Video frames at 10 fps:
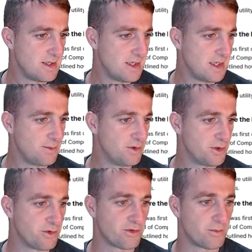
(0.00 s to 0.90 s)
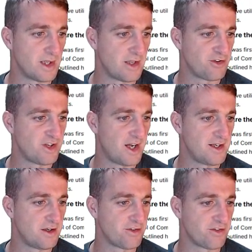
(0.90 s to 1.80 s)
It will do somewhere. Yeah,
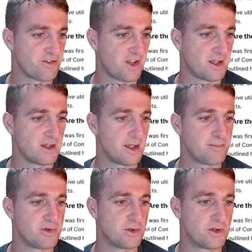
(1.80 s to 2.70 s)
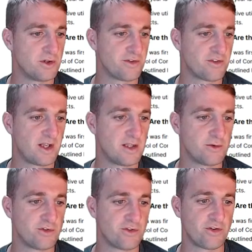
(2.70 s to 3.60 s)
sharding is a second layer protocol scaling
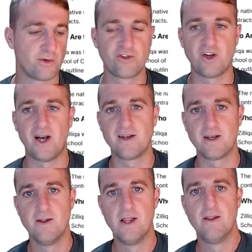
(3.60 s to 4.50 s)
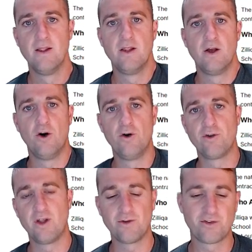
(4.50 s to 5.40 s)
solution. So sharding
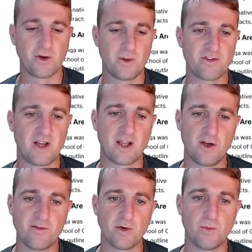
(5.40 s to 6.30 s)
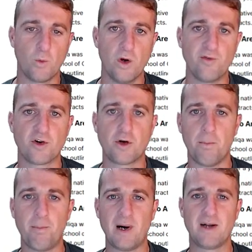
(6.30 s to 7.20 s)
also is like another word for
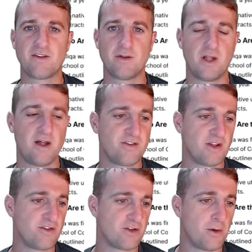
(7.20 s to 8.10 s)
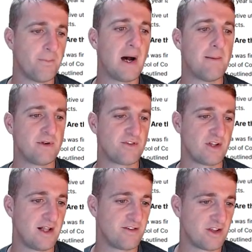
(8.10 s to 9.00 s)

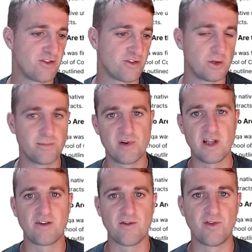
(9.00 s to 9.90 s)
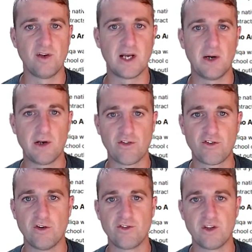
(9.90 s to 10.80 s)
compartmentalization. So it breaks everything down and
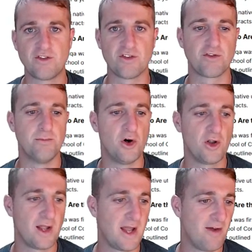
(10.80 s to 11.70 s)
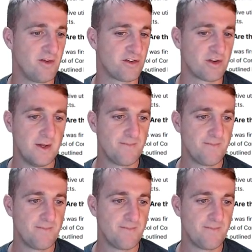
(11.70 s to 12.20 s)
stores it into smaller areas.